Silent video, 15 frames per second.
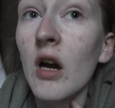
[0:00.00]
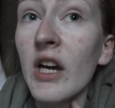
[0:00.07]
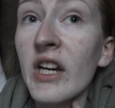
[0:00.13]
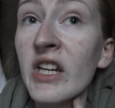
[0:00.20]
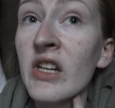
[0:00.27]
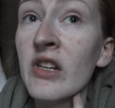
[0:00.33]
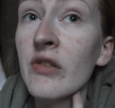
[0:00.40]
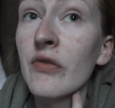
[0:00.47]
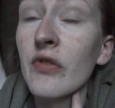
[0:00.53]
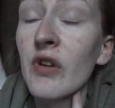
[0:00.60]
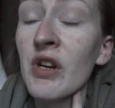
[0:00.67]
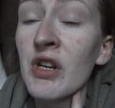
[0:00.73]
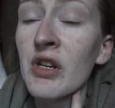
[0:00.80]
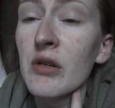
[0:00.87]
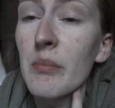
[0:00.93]
need to
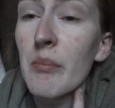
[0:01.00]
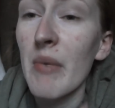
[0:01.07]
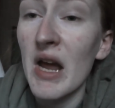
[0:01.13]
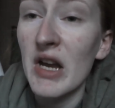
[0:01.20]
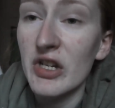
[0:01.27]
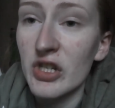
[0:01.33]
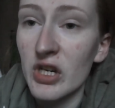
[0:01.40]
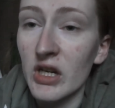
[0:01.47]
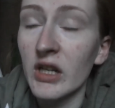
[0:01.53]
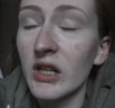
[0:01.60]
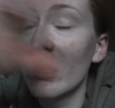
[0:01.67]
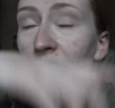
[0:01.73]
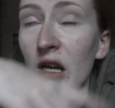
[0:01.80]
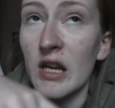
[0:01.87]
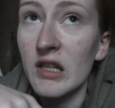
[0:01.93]
finish
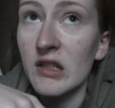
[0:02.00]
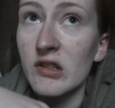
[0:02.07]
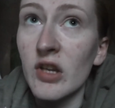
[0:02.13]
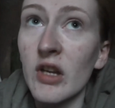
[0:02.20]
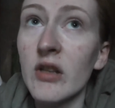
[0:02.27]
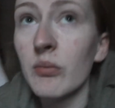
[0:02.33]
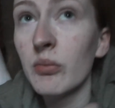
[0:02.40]
meshing inside